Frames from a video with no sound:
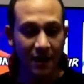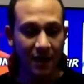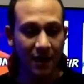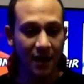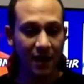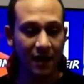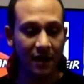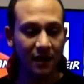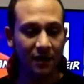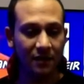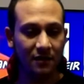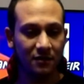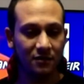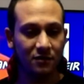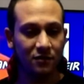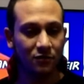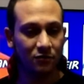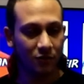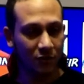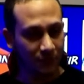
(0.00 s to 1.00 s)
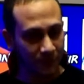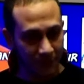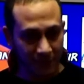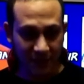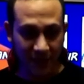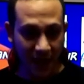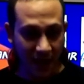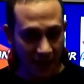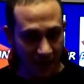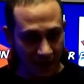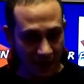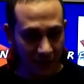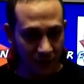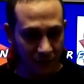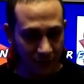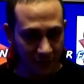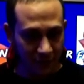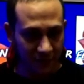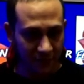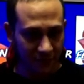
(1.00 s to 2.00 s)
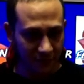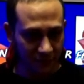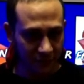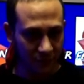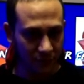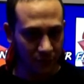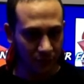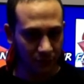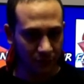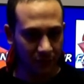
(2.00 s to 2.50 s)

And group attack I would have told